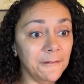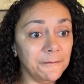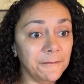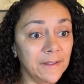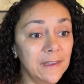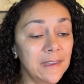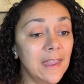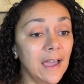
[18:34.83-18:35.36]

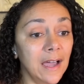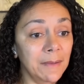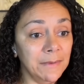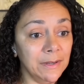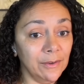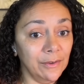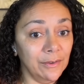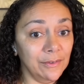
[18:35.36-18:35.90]

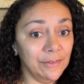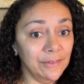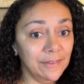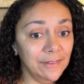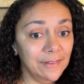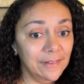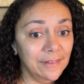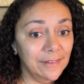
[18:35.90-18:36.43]
phenomenal.
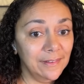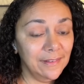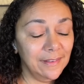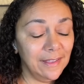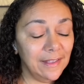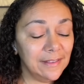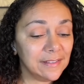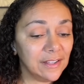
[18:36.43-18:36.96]

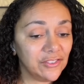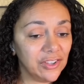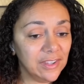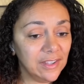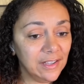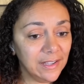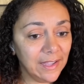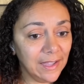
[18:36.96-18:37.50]
At such a
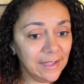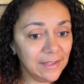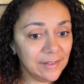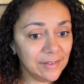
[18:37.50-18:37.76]
young age.